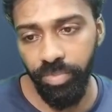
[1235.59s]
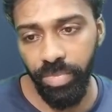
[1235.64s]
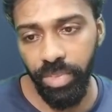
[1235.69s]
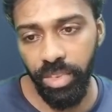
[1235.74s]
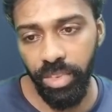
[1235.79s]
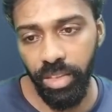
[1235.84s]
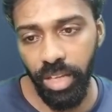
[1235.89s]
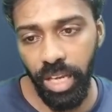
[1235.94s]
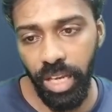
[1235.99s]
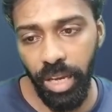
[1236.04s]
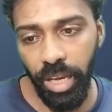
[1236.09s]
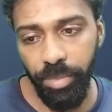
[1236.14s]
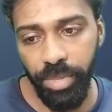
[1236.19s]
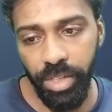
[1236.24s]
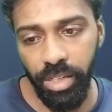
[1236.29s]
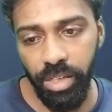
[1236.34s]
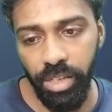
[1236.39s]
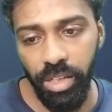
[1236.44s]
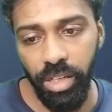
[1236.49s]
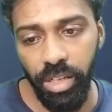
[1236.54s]
the capital,
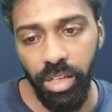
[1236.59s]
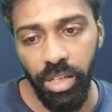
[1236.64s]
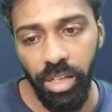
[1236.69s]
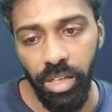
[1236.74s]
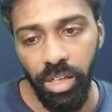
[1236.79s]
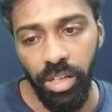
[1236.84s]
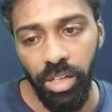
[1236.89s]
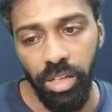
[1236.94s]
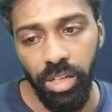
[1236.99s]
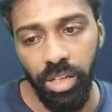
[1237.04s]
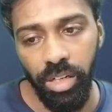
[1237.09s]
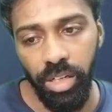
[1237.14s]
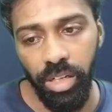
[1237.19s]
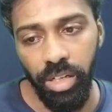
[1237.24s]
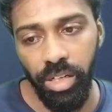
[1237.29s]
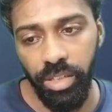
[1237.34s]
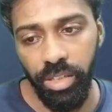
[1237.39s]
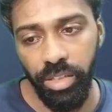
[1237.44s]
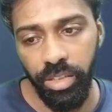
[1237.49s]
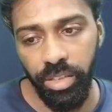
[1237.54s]

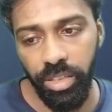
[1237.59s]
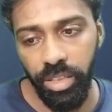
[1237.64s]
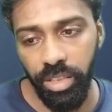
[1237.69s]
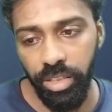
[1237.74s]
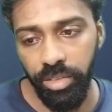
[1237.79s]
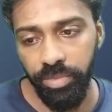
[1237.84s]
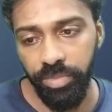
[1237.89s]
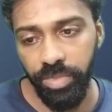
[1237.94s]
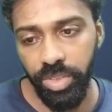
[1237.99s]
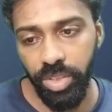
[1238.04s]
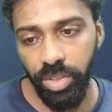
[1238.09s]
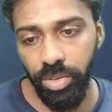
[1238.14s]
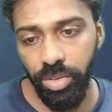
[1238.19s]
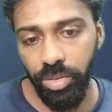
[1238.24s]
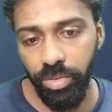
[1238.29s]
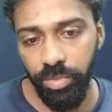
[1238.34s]
and so